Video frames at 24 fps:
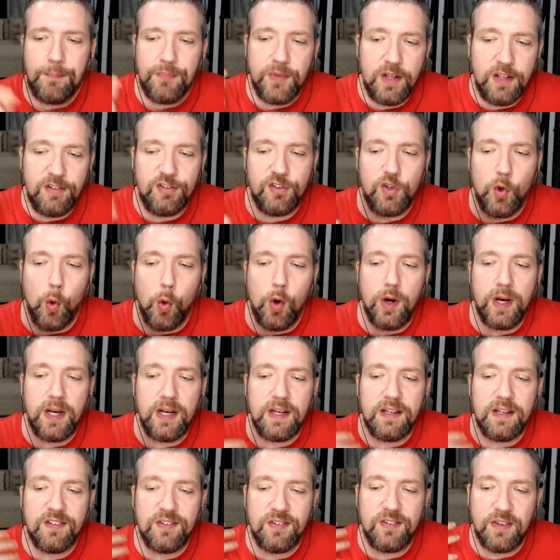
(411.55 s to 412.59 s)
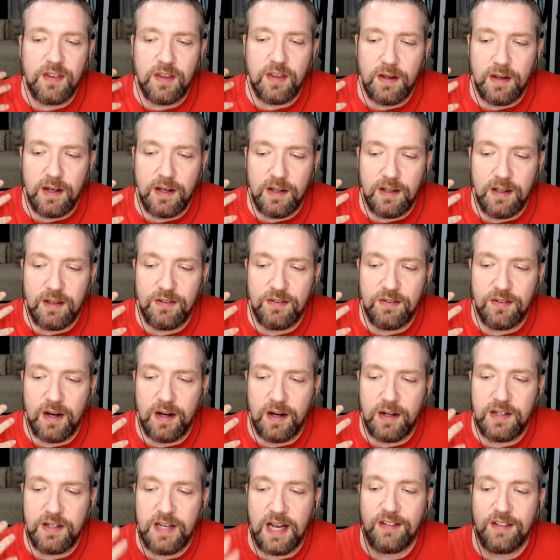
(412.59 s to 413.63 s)
This story is is
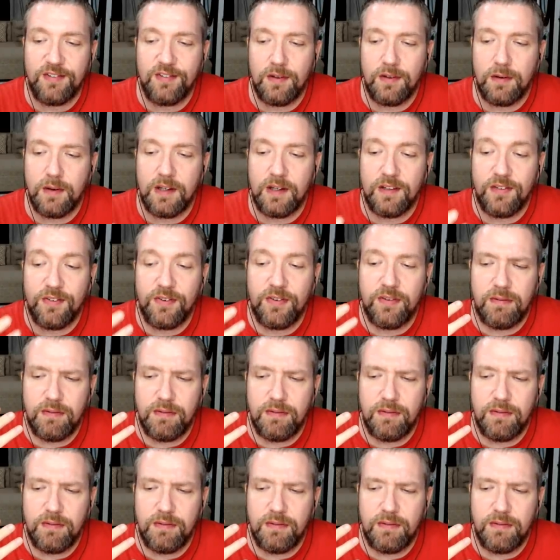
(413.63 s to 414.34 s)
uh, des- is